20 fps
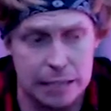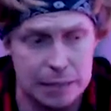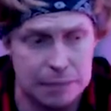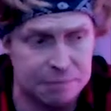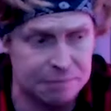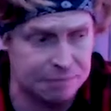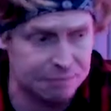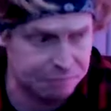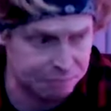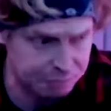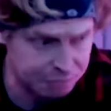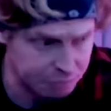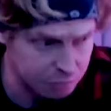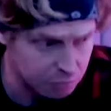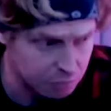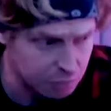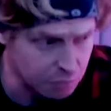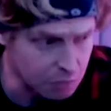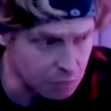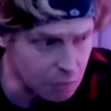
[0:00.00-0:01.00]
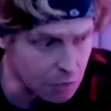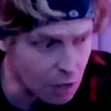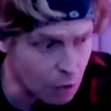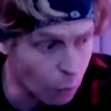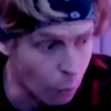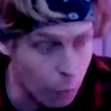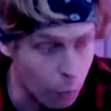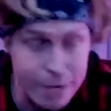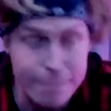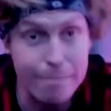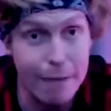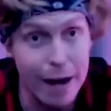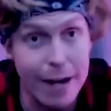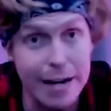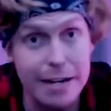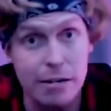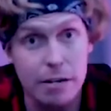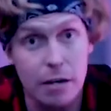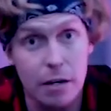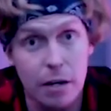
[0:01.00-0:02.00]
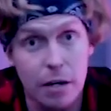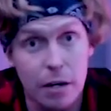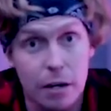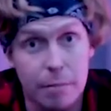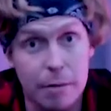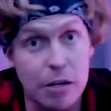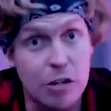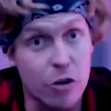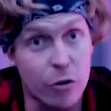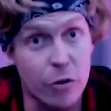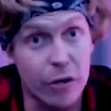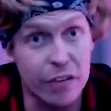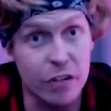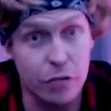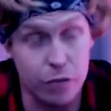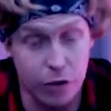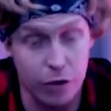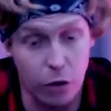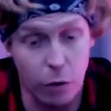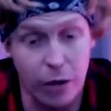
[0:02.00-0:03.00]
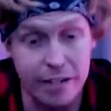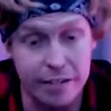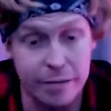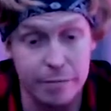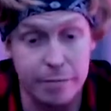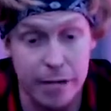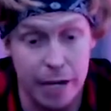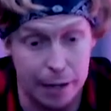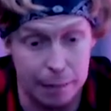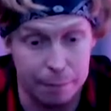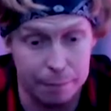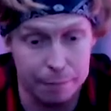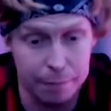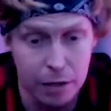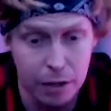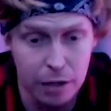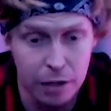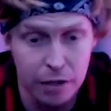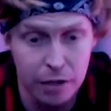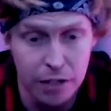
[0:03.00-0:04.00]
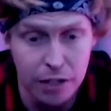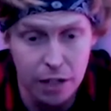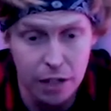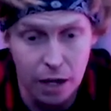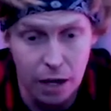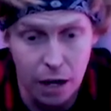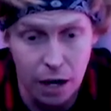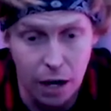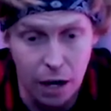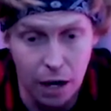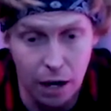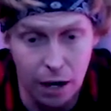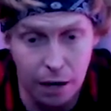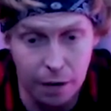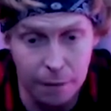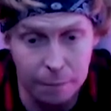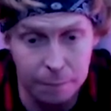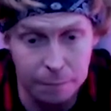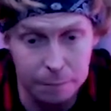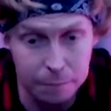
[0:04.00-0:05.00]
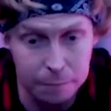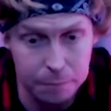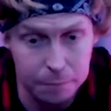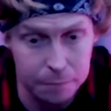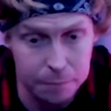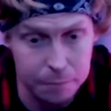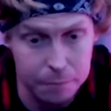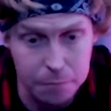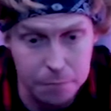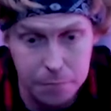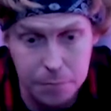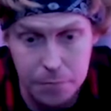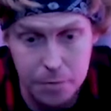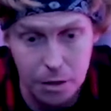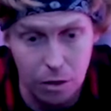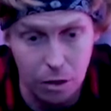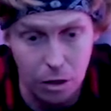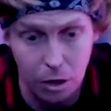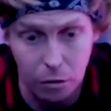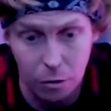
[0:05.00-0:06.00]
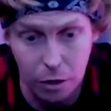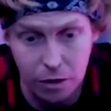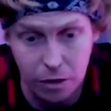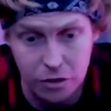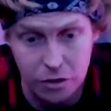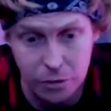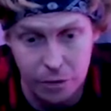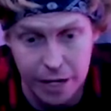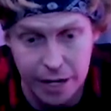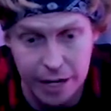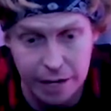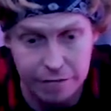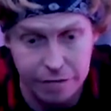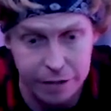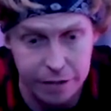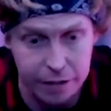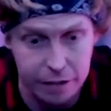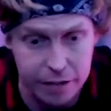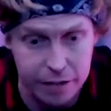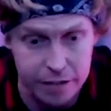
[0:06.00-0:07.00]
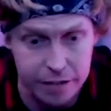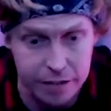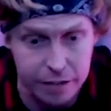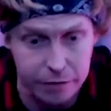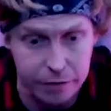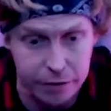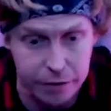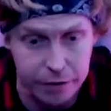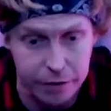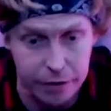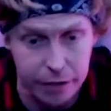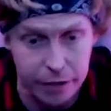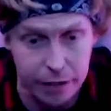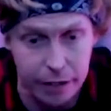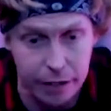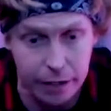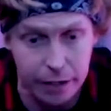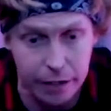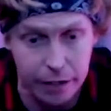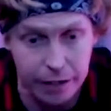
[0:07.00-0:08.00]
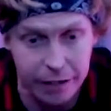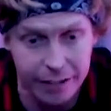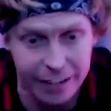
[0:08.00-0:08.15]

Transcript: um, we might be doing this for quite some time. Um, uh, what else do we have here? Let's see, we got